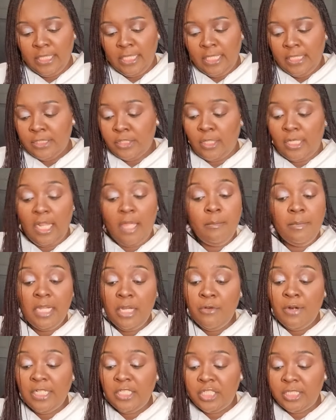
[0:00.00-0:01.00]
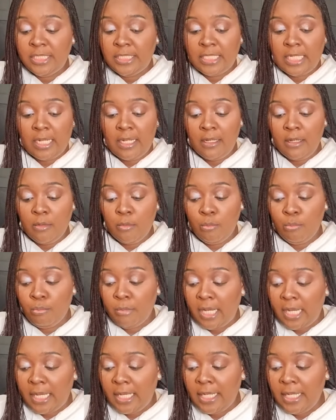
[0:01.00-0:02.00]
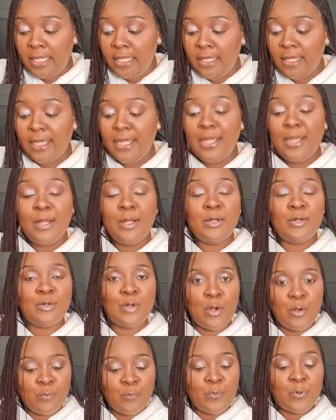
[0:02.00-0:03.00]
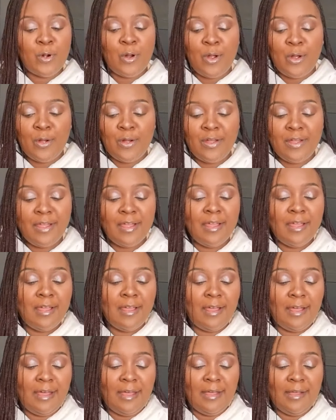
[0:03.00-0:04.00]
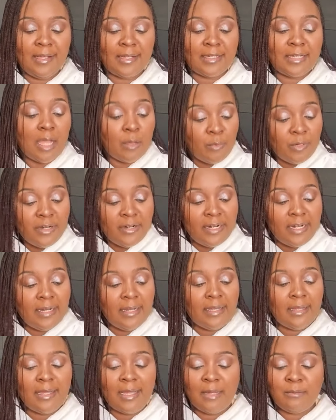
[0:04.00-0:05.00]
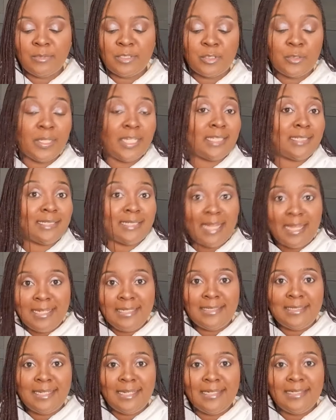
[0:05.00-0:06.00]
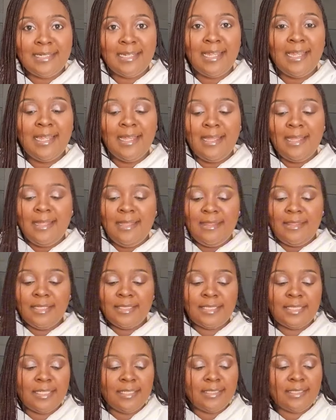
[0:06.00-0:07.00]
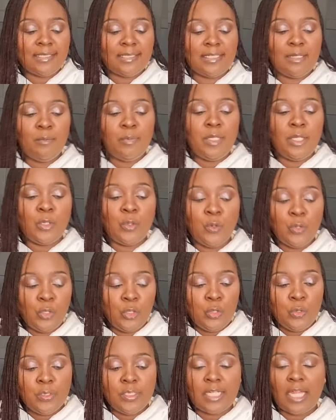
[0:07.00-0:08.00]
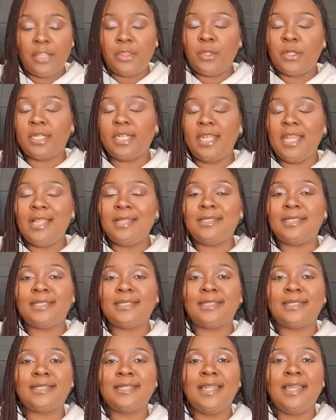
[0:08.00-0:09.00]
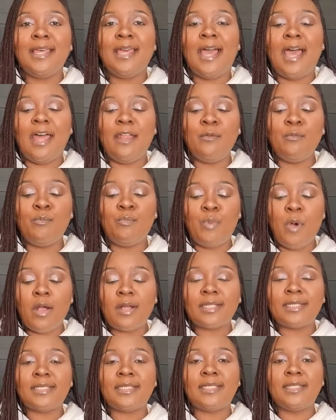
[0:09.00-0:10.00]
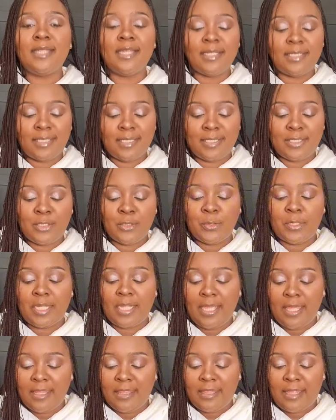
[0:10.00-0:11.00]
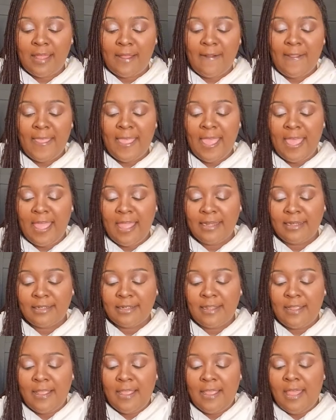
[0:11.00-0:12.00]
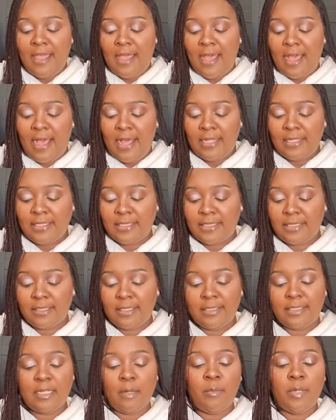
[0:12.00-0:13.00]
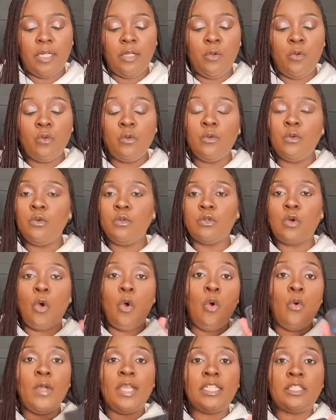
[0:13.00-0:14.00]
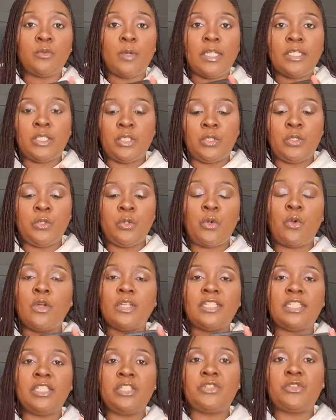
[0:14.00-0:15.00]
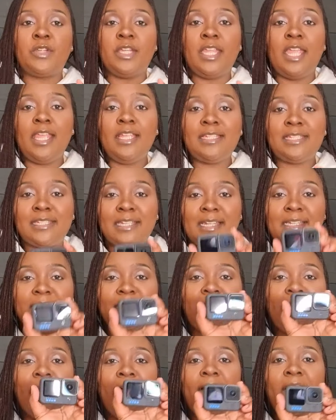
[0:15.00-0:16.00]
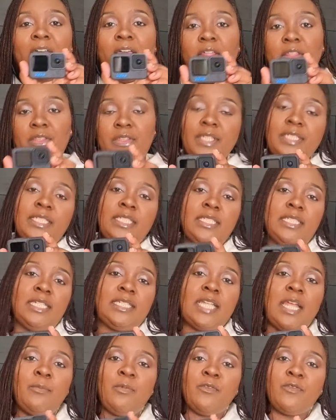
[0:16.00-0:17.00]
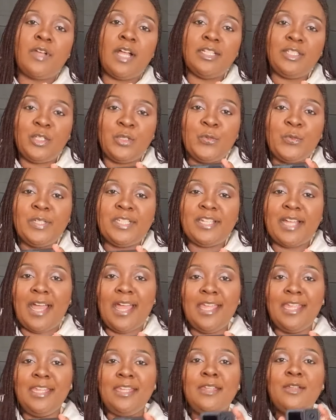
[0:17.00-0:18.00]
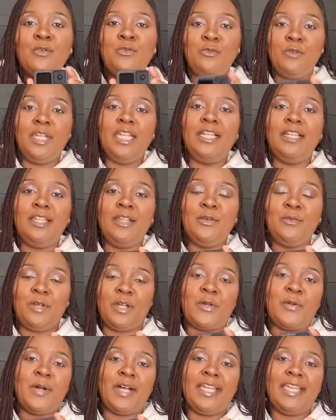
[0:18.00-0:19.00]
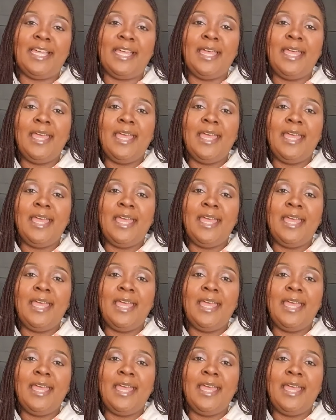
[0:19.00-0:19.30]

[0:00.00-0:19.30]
So let me register my GoPro camera. I'm so excited. This is simply good news. I thought let's unbox this together, and as somebody who always wanted to do content creation, this is the type of gadget which I really require.